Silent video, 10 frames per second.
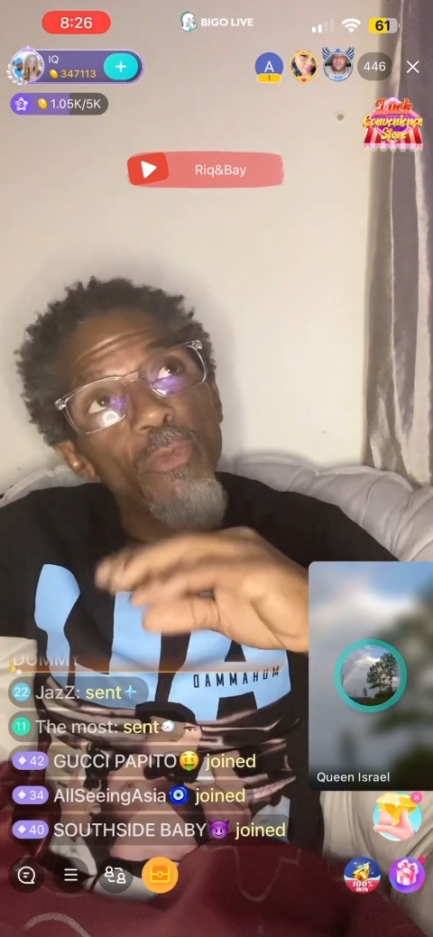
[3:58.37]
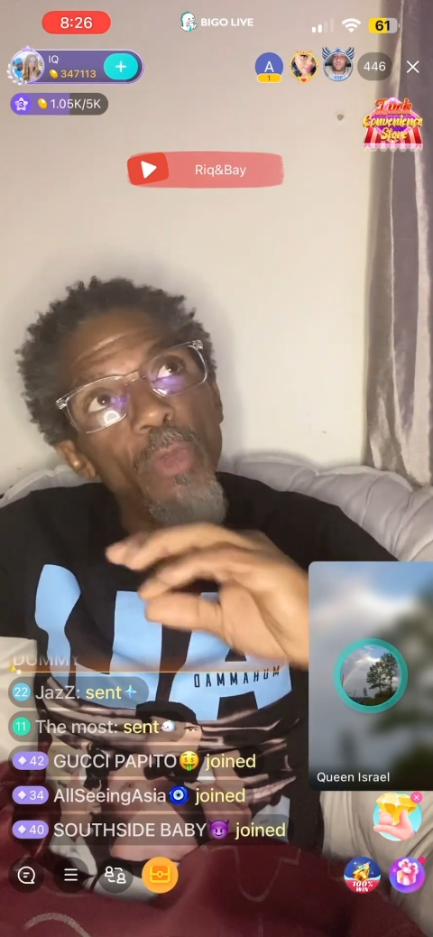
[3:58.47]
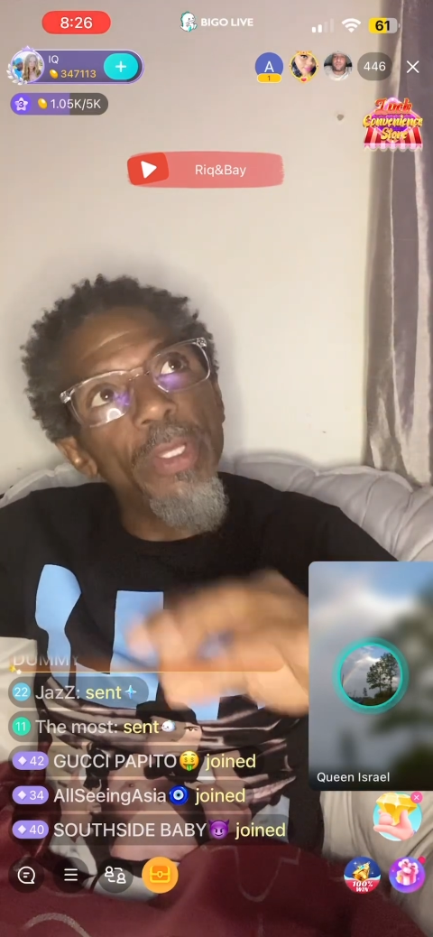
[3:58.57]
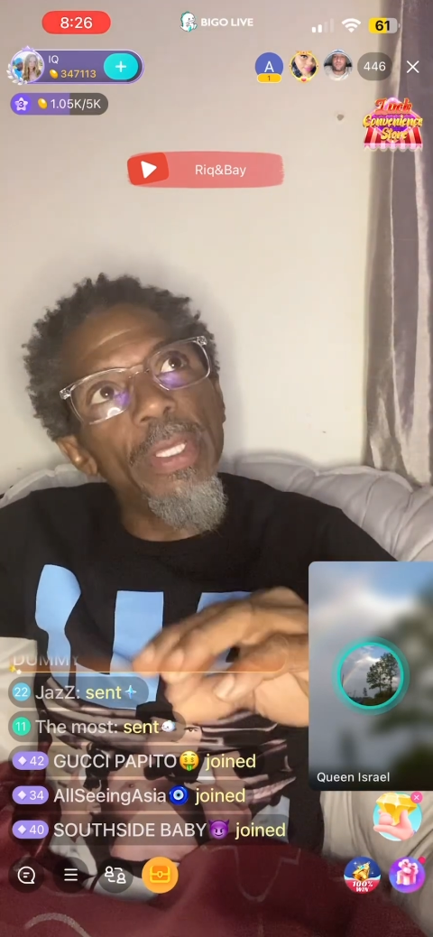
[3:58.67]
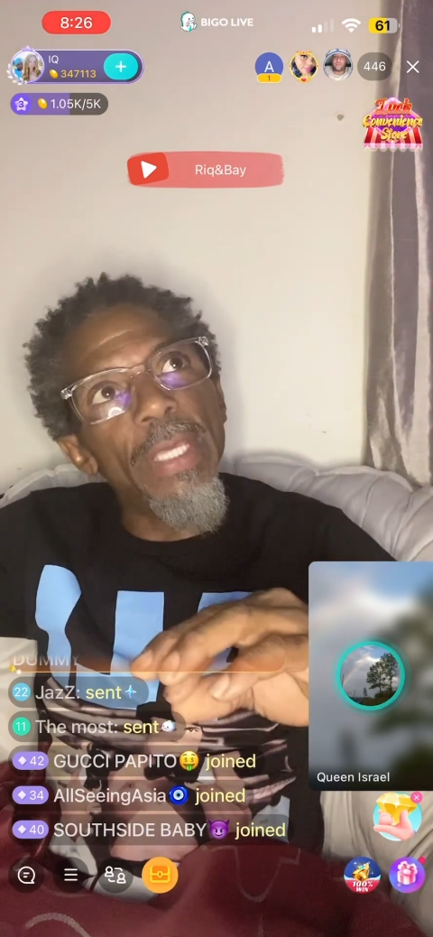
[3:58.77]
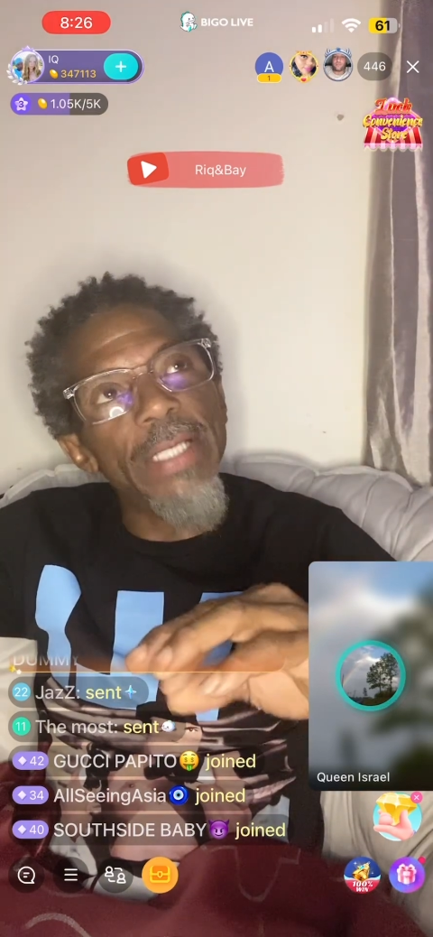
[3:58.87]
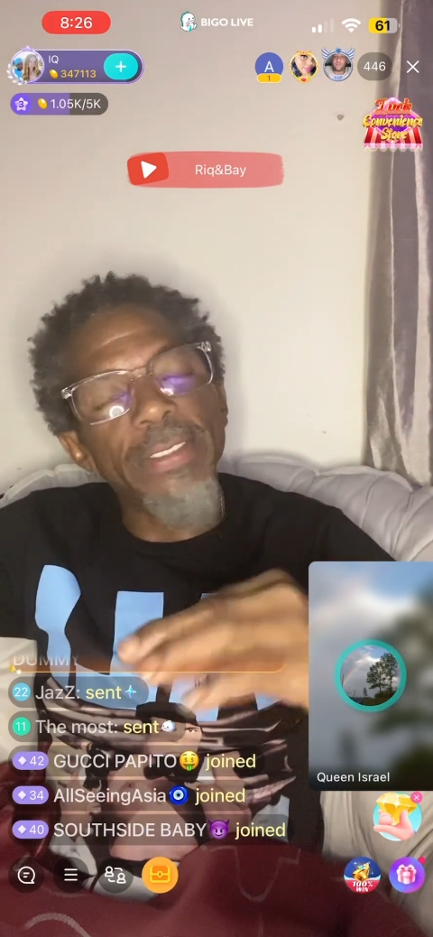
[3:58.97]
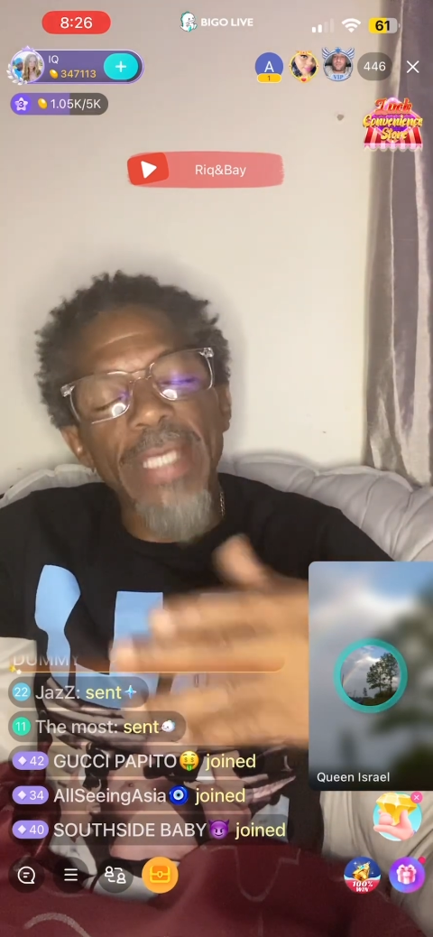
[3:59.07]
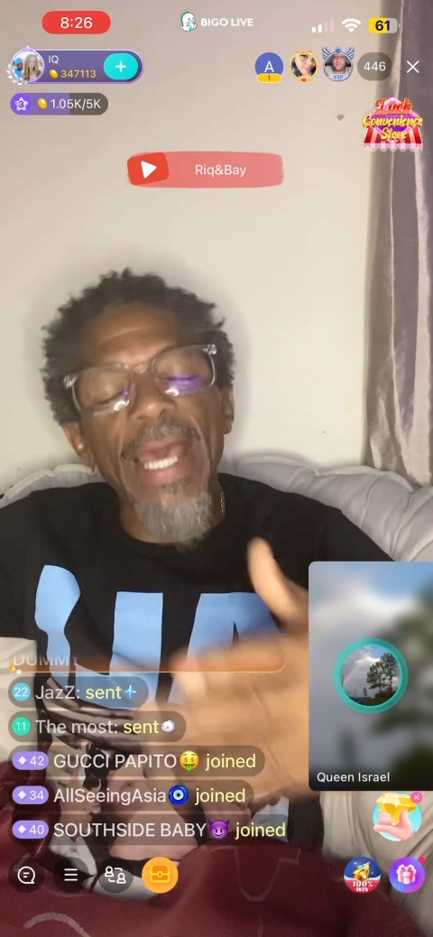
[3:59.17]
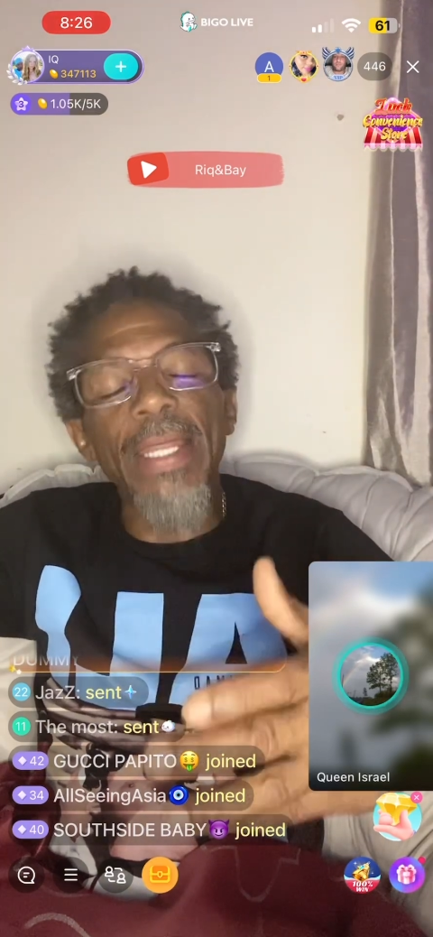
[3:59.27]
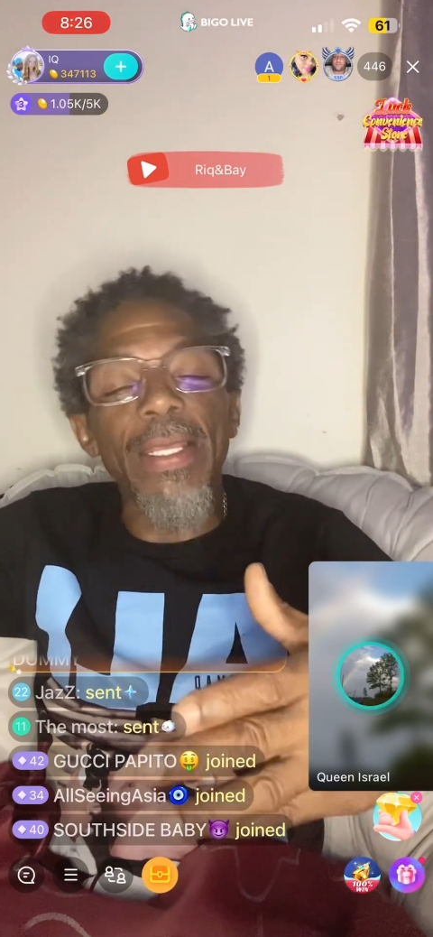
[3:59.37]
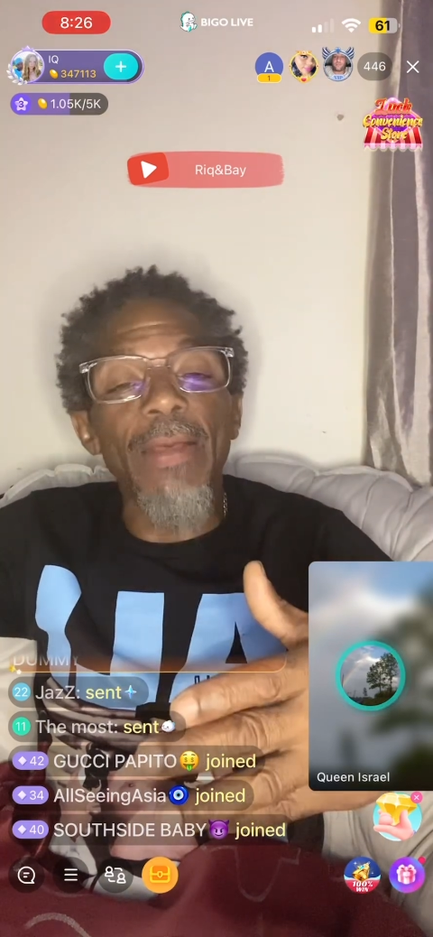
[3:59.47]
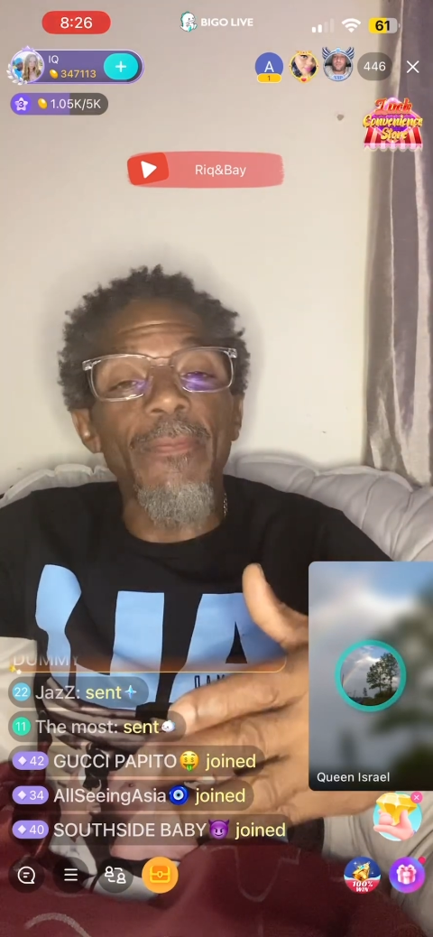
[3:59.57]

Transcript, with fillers: really ecstatic